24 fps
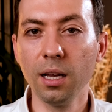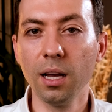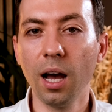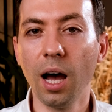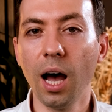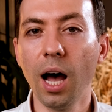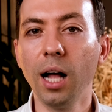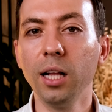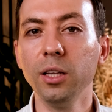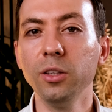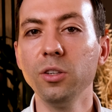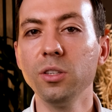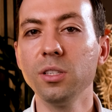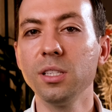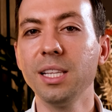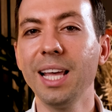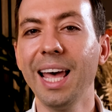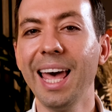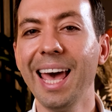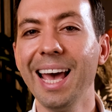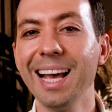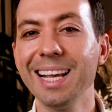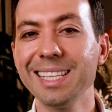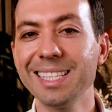I'll use
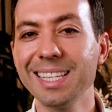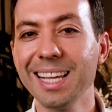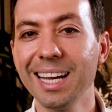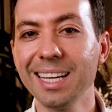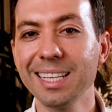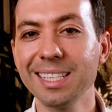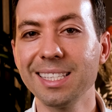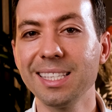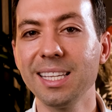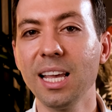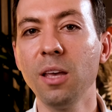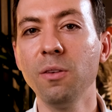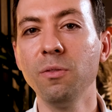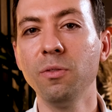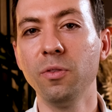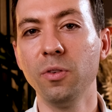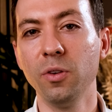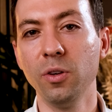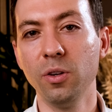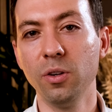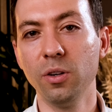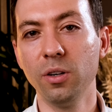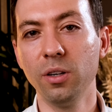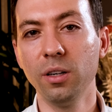the exact same
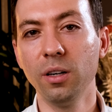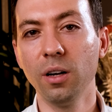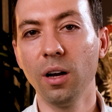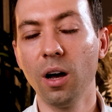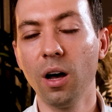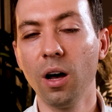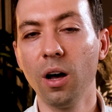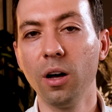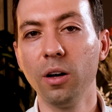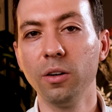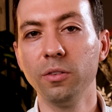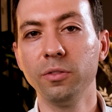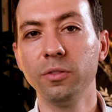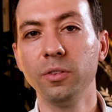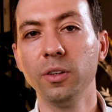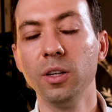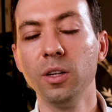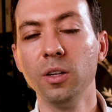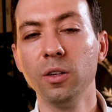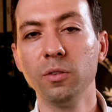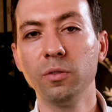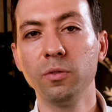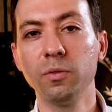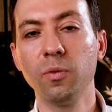figure of
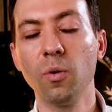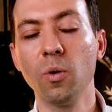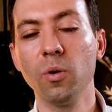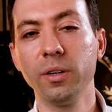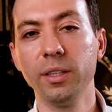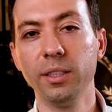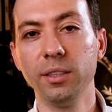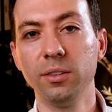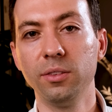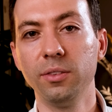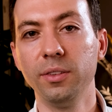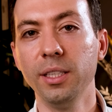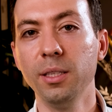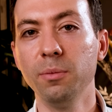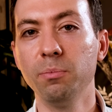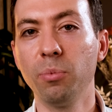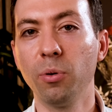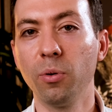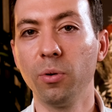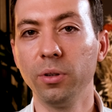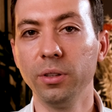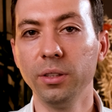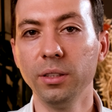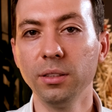
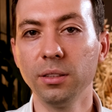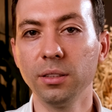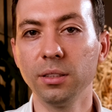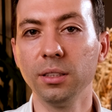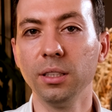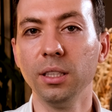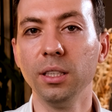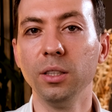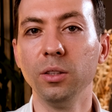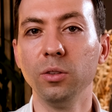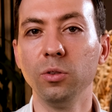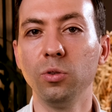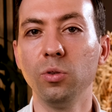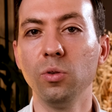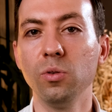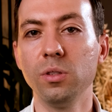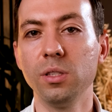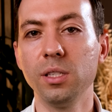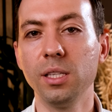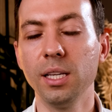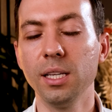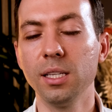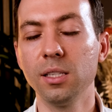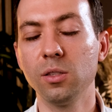
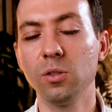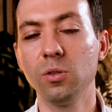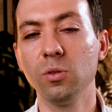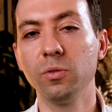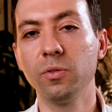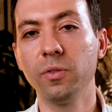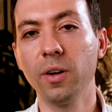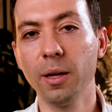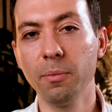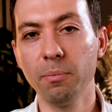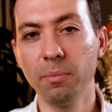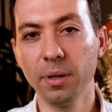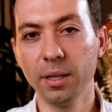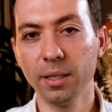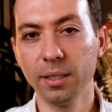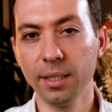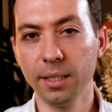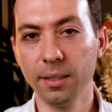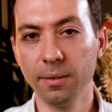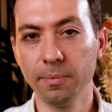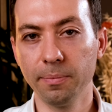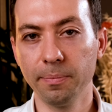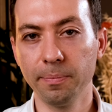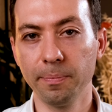$43.2625
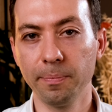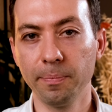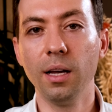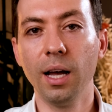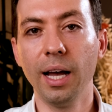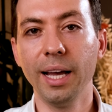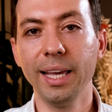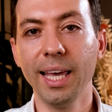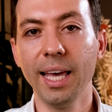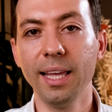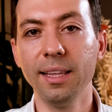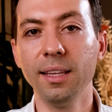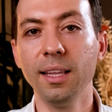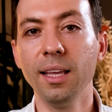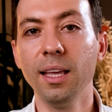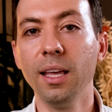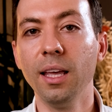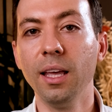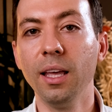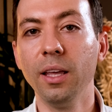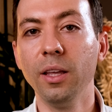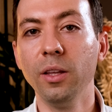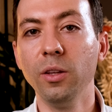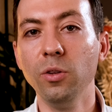billion. Again,
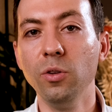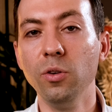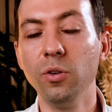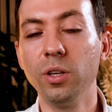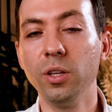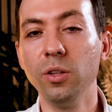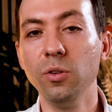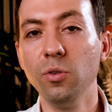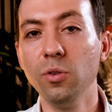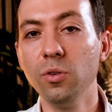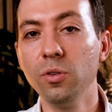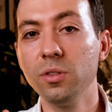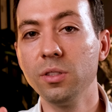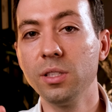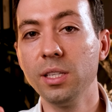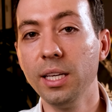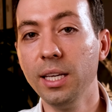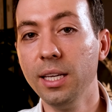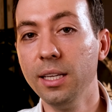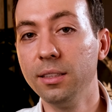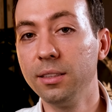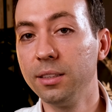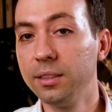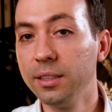you can use
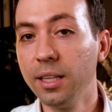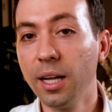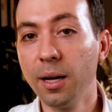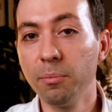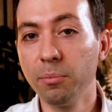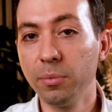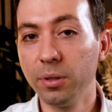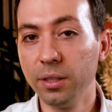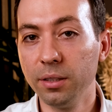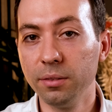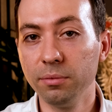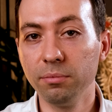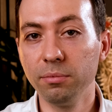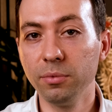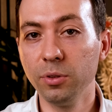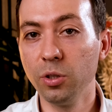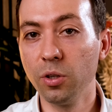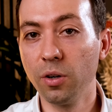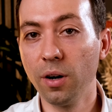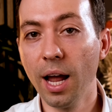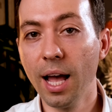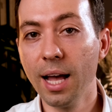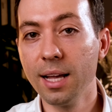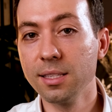either number.
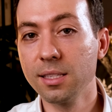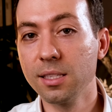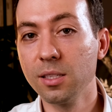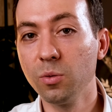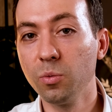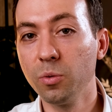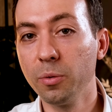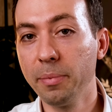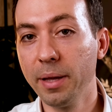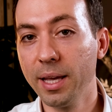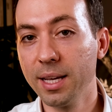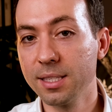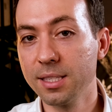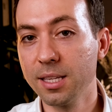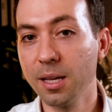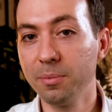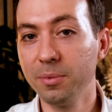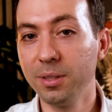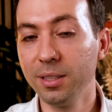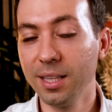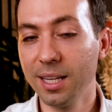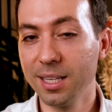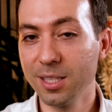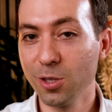Your answer will be
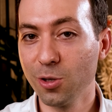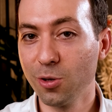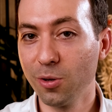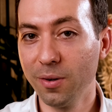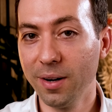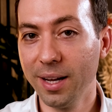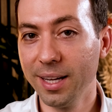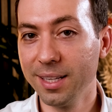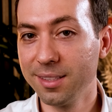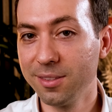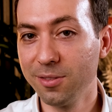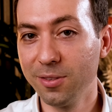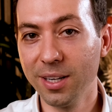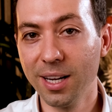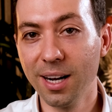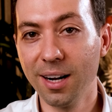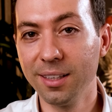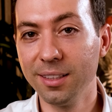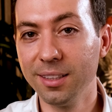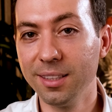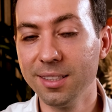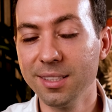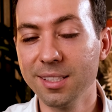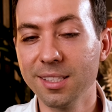accepted as correct
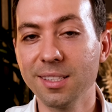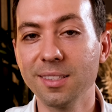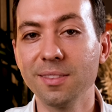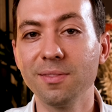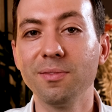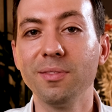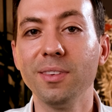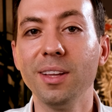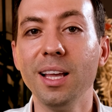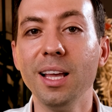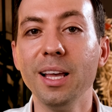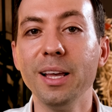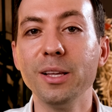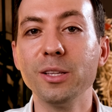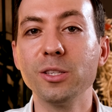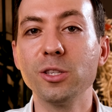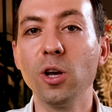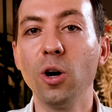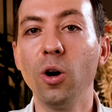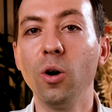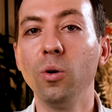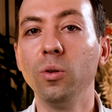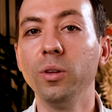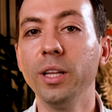regardless.
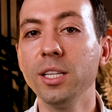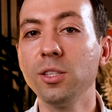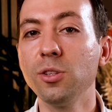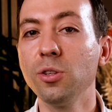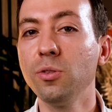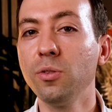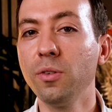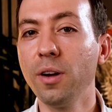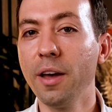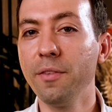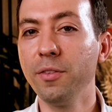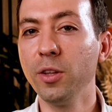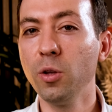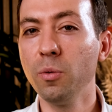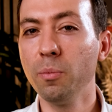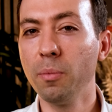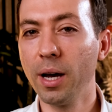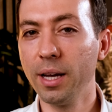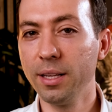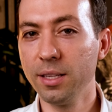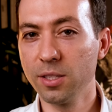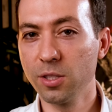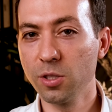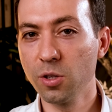So let's do the revenue
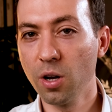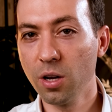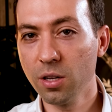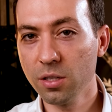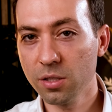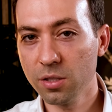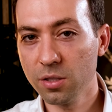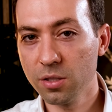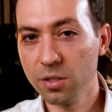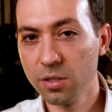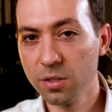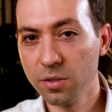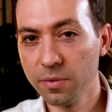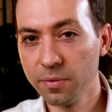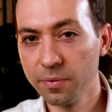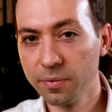minus costs.